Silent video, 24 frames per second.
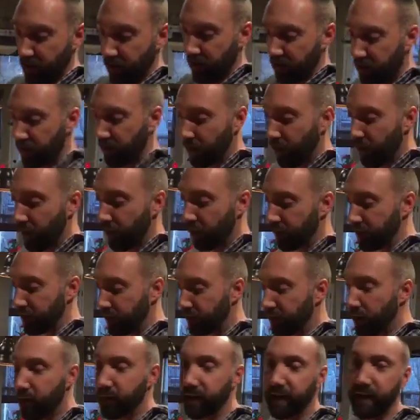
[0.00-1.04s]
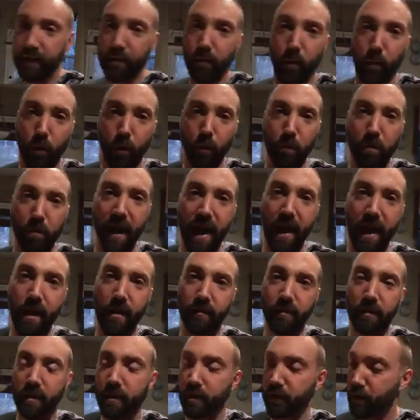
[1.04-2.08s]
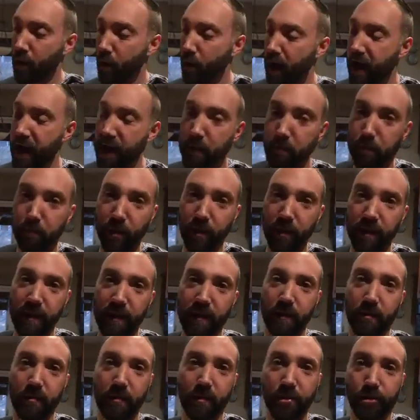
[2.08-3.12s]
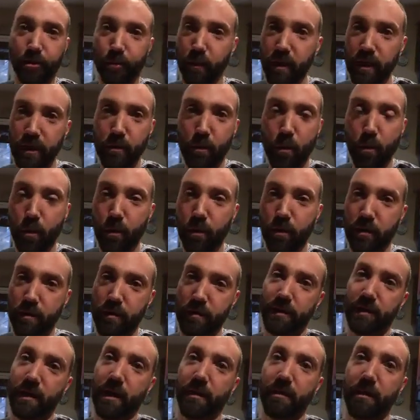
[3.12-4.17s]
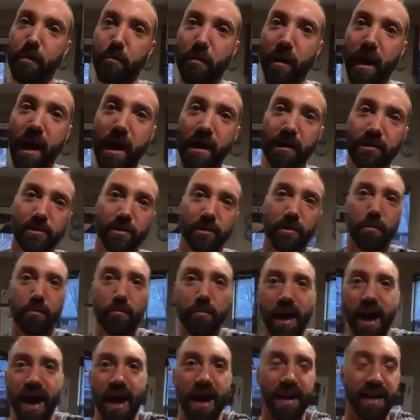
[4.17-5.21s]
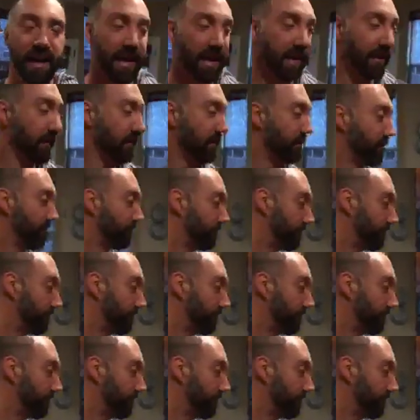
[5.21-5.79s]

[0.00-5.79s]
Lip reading: so you don't need the whole pound. Go ahead and put either a 3/4 of the box or the bag in.